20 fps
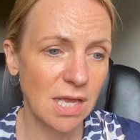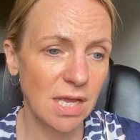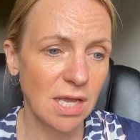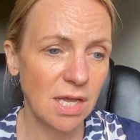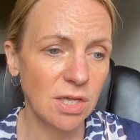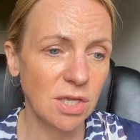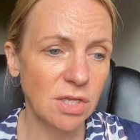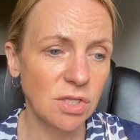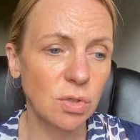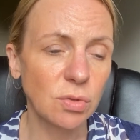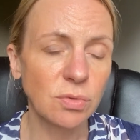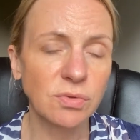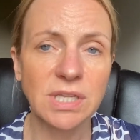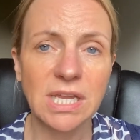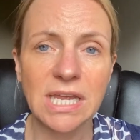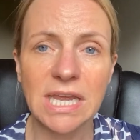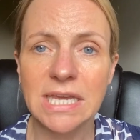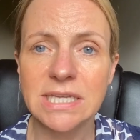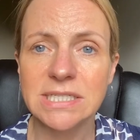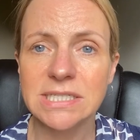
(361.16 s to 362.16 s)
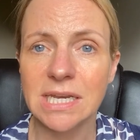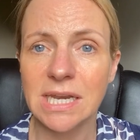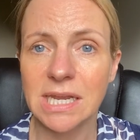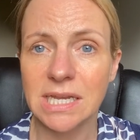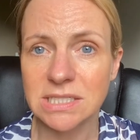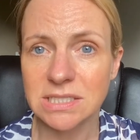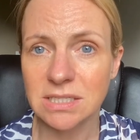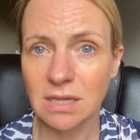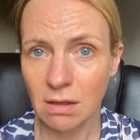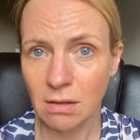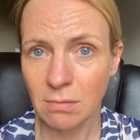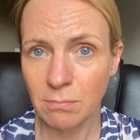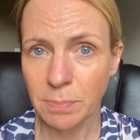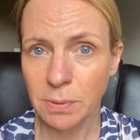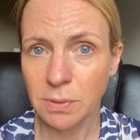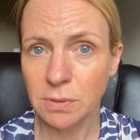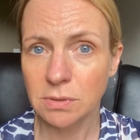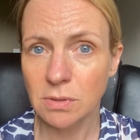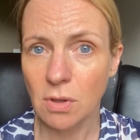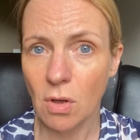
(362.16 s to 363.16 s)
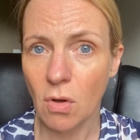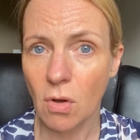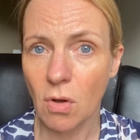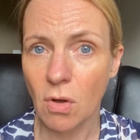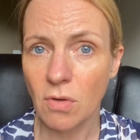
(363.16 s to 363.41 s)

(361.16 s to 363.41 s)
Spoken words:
You'll need an example of